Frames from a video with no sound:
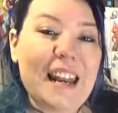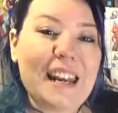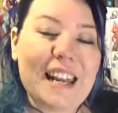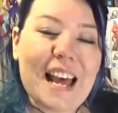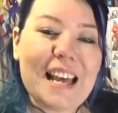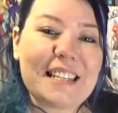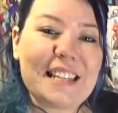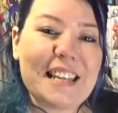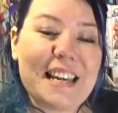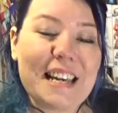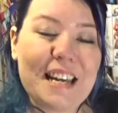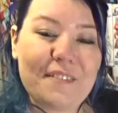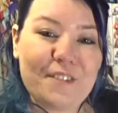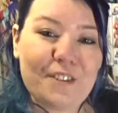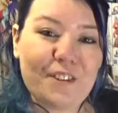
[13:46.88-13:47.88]
Lastly,
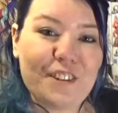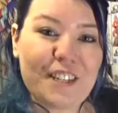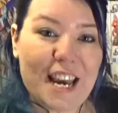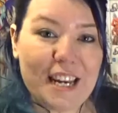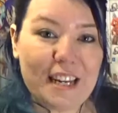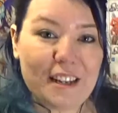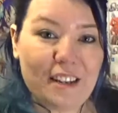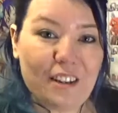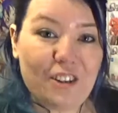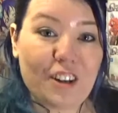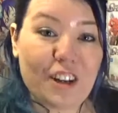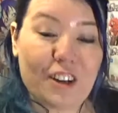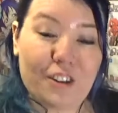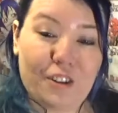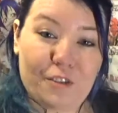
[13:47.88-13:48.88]
if you take a
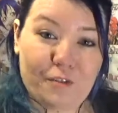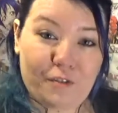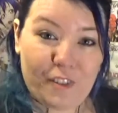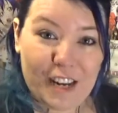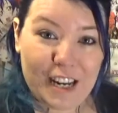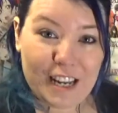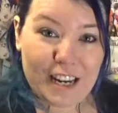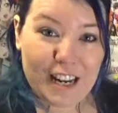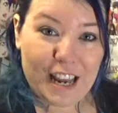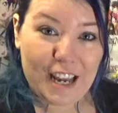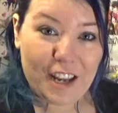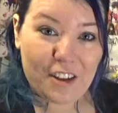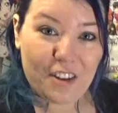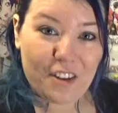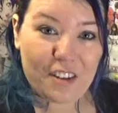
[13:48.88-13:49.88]
look at her
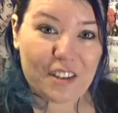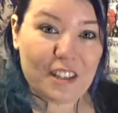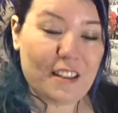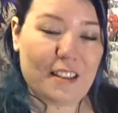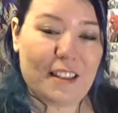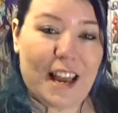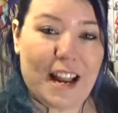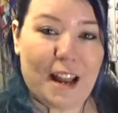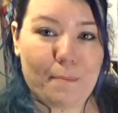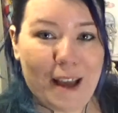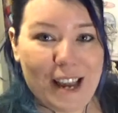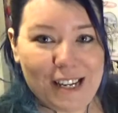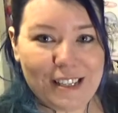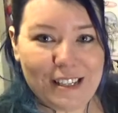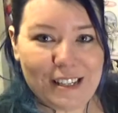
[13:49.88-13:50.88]
fingernails, they are
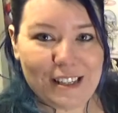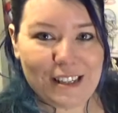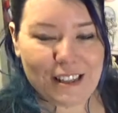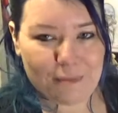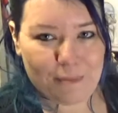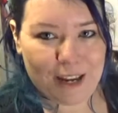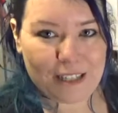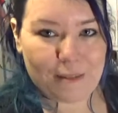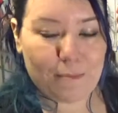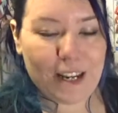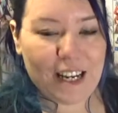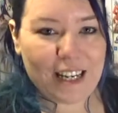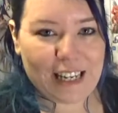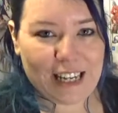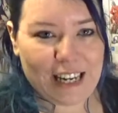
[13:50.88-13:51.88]
painted, they're painted
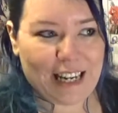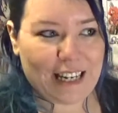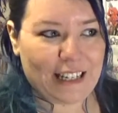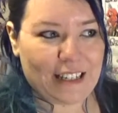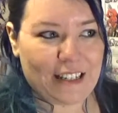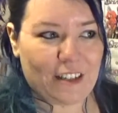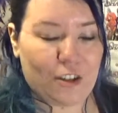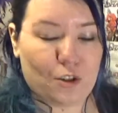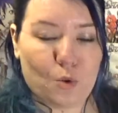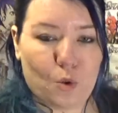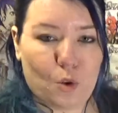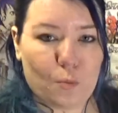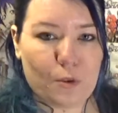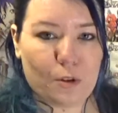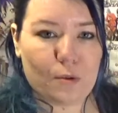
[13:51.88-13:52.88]
pink and it is
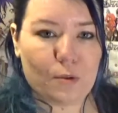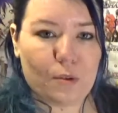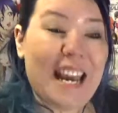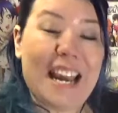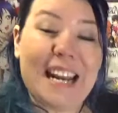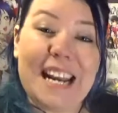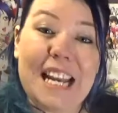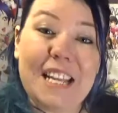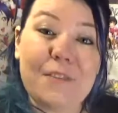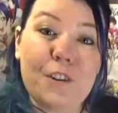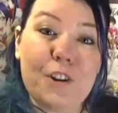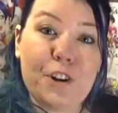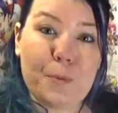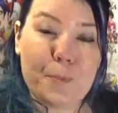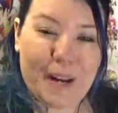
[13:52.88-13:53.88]
adorable. And as
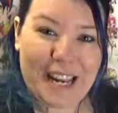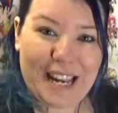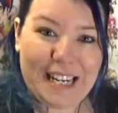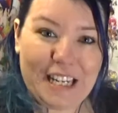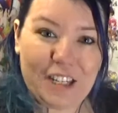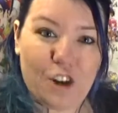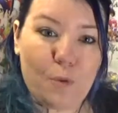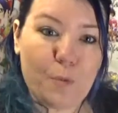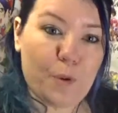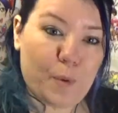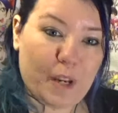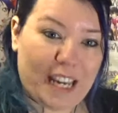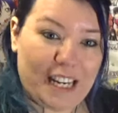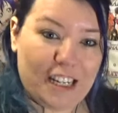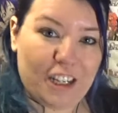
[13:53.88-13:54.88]
for her
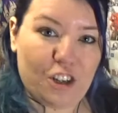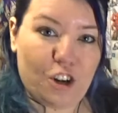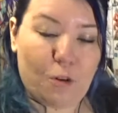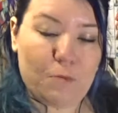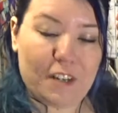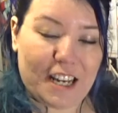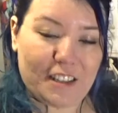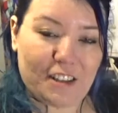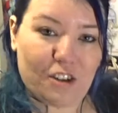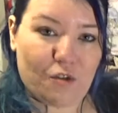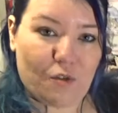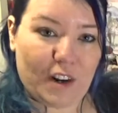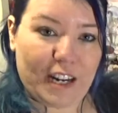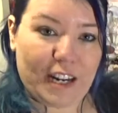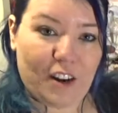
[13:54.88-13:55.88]
bikini top does look
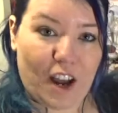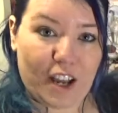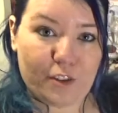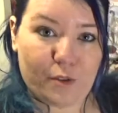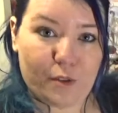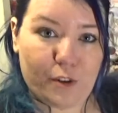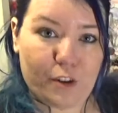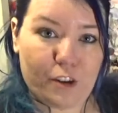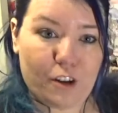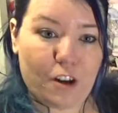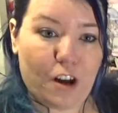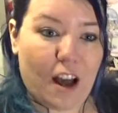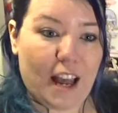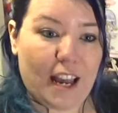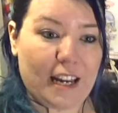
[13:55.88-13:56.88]
really nice on her.
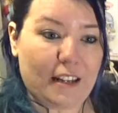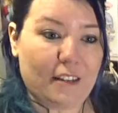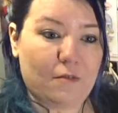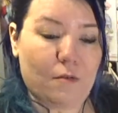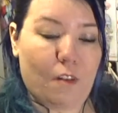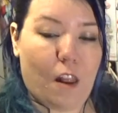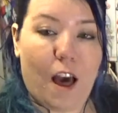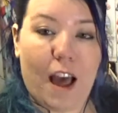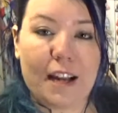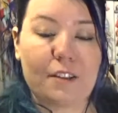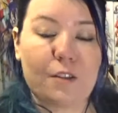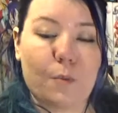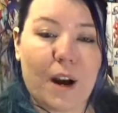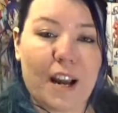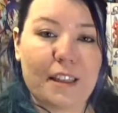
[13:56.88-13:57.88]
I like
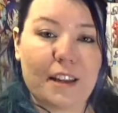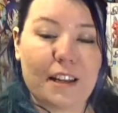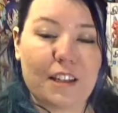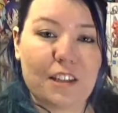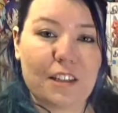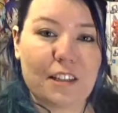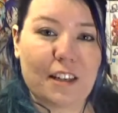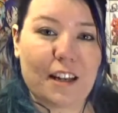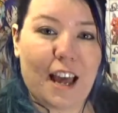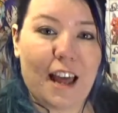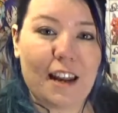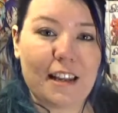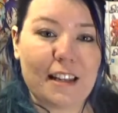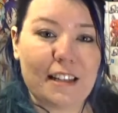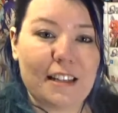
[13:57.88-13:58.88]
the way that it's
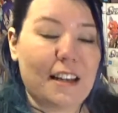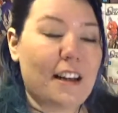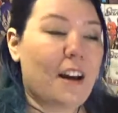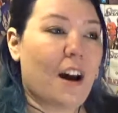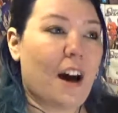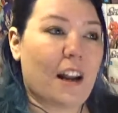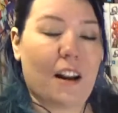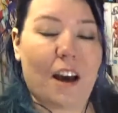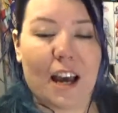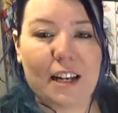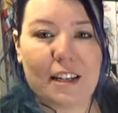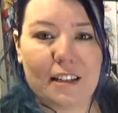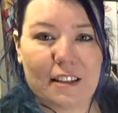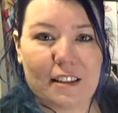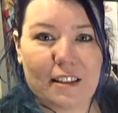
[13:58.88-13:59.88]
coloured, I
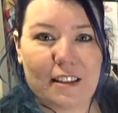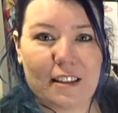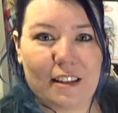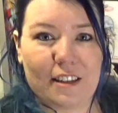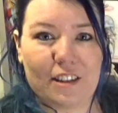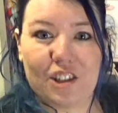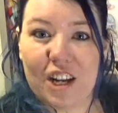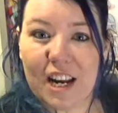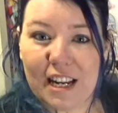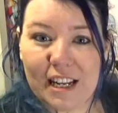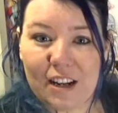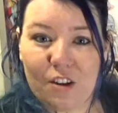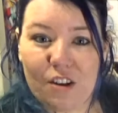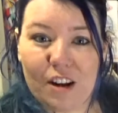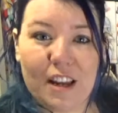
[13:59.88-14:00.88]
liked the
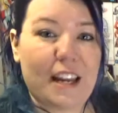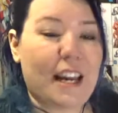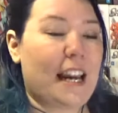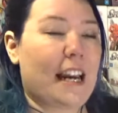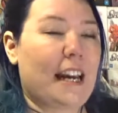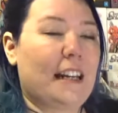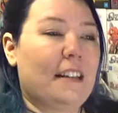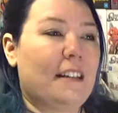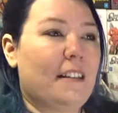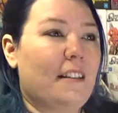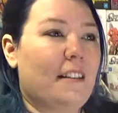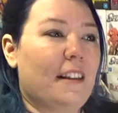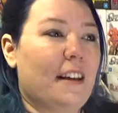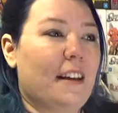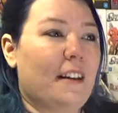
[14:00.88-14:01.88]
shading on it, and
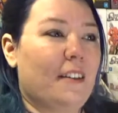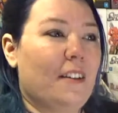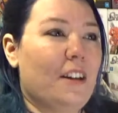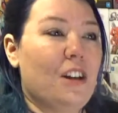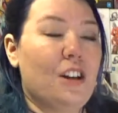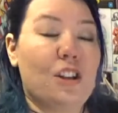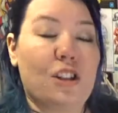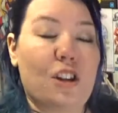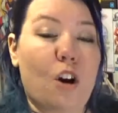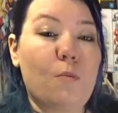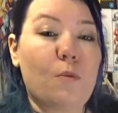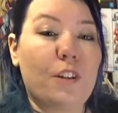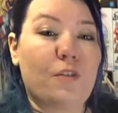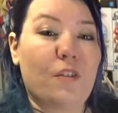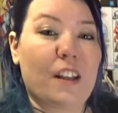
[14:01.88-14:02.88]
the
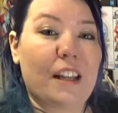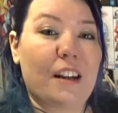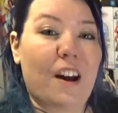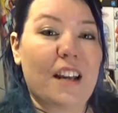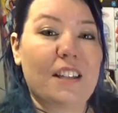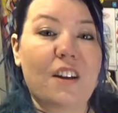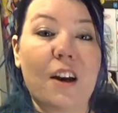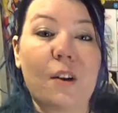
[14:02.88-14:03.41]
sculpt is really nice.